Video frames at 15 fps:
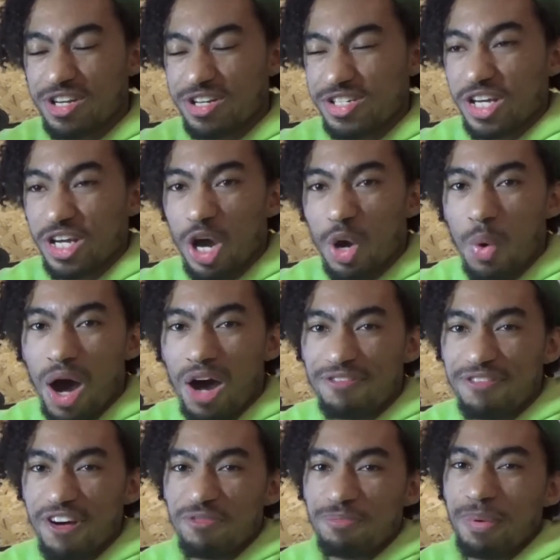to go
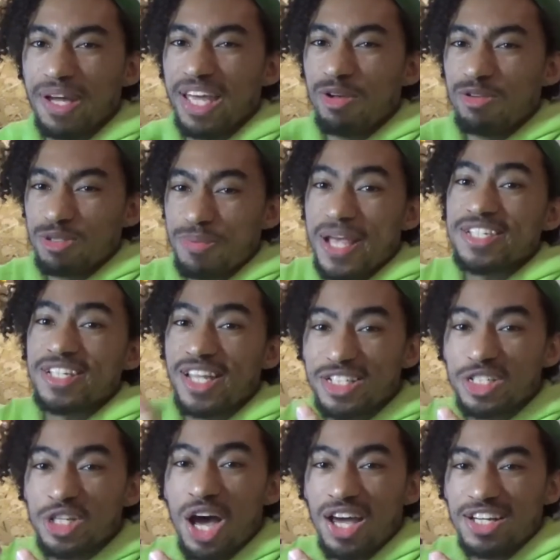off of, but he was
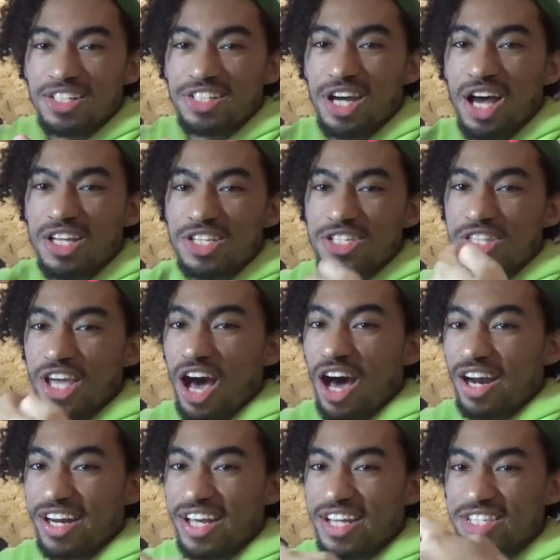basically talking to us, the
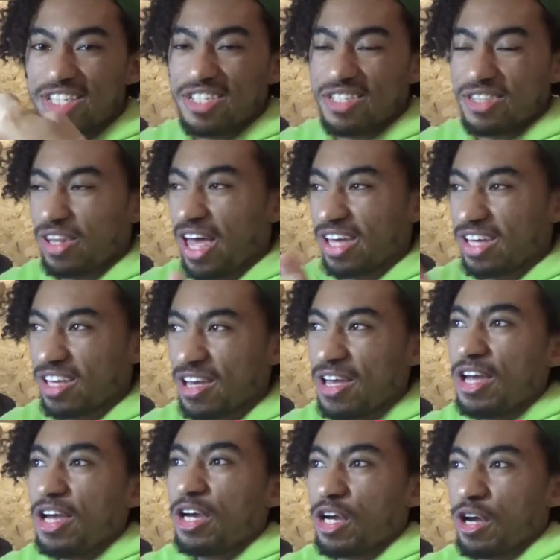audience, like,
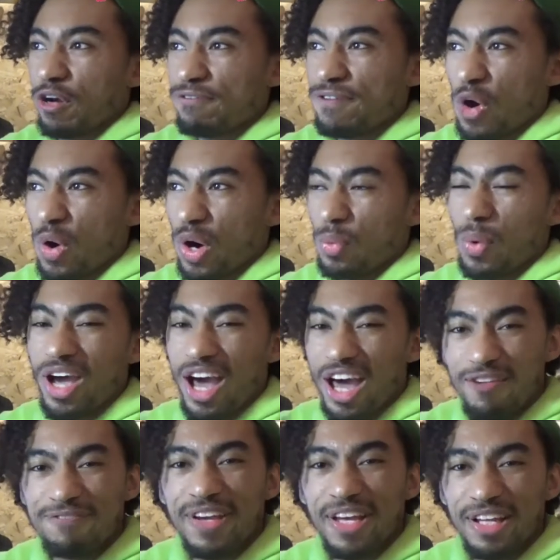conferring what
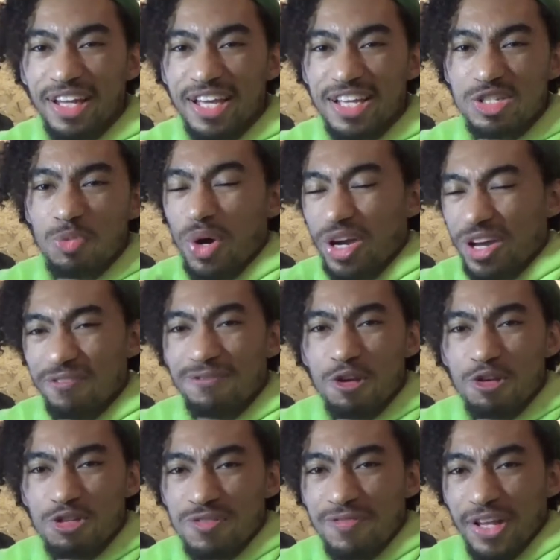kind of feelings, what
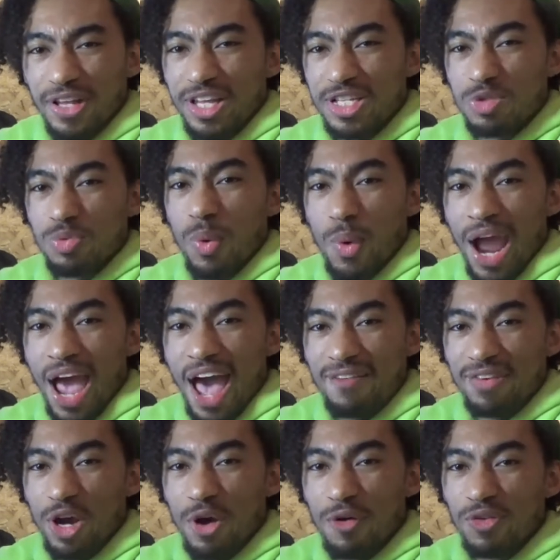confused feelings we were
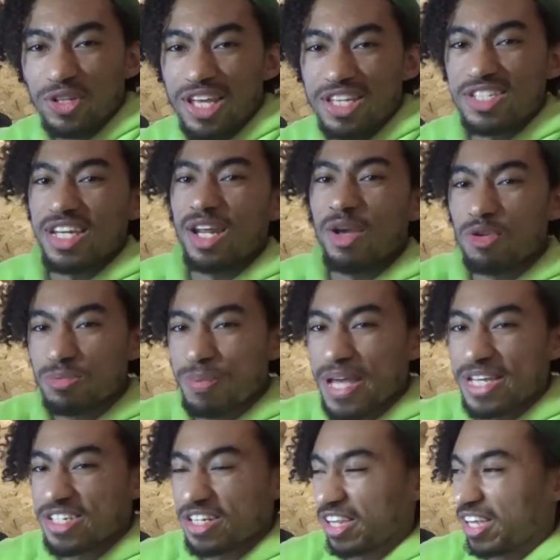having over this, and he was
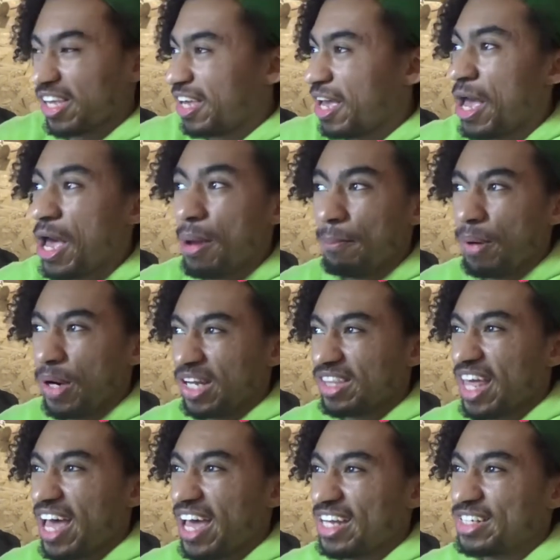basically
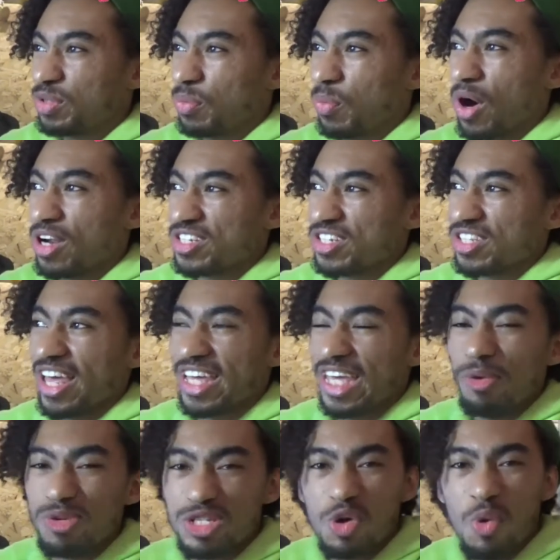putting that into words. Like,
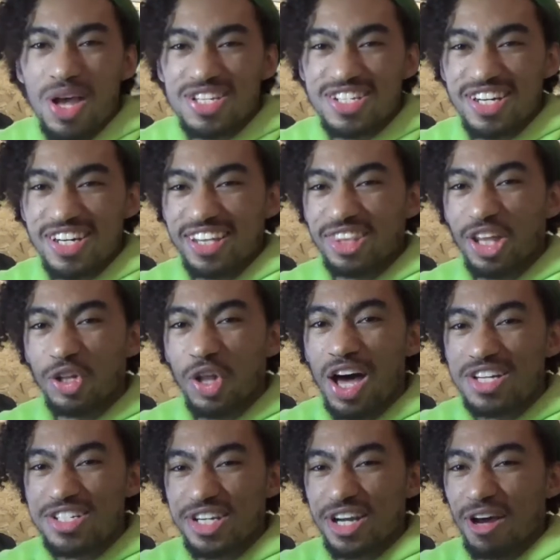he was questioning the
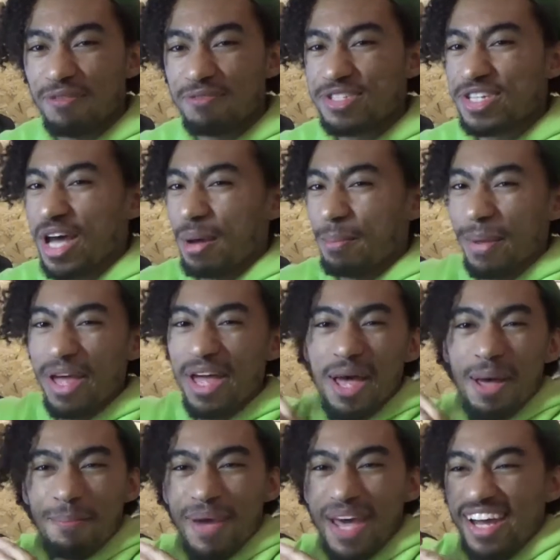logic of some
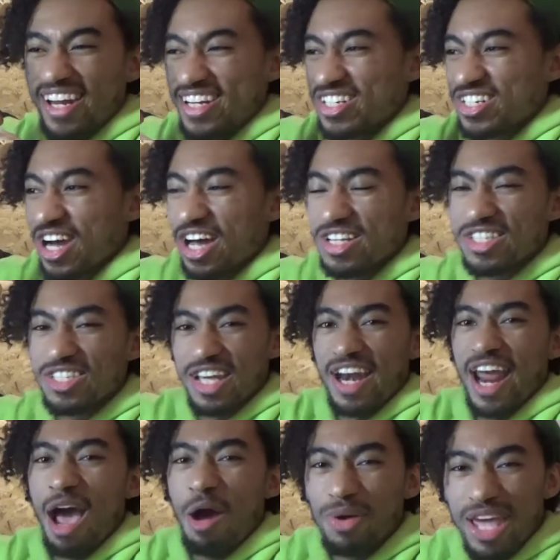panning shots
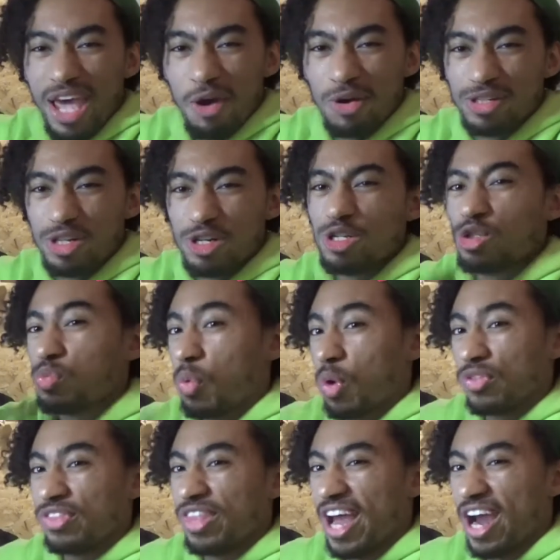and how characters
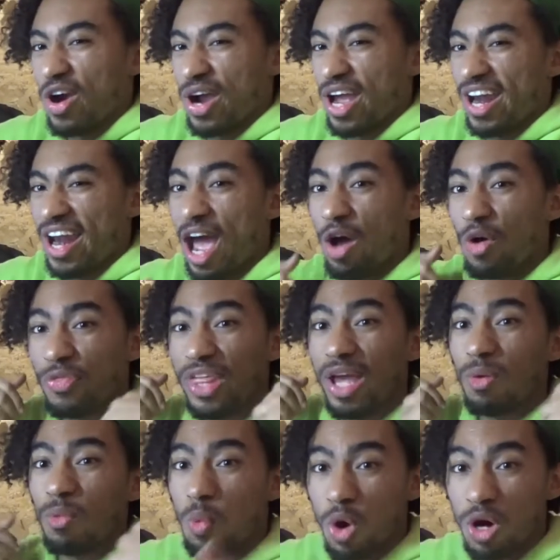were there and how
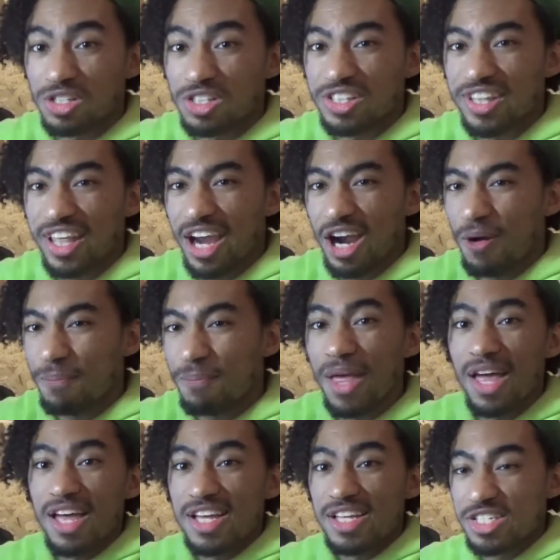they weren't there
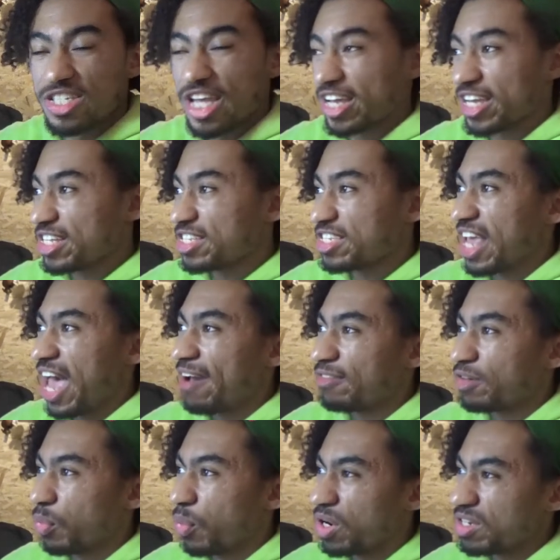seconds
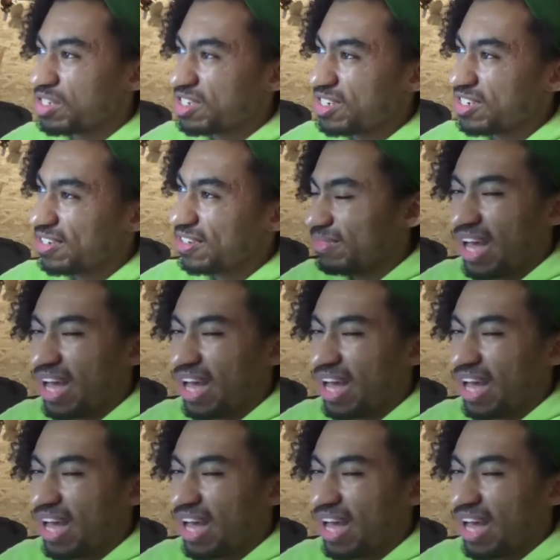afterwards.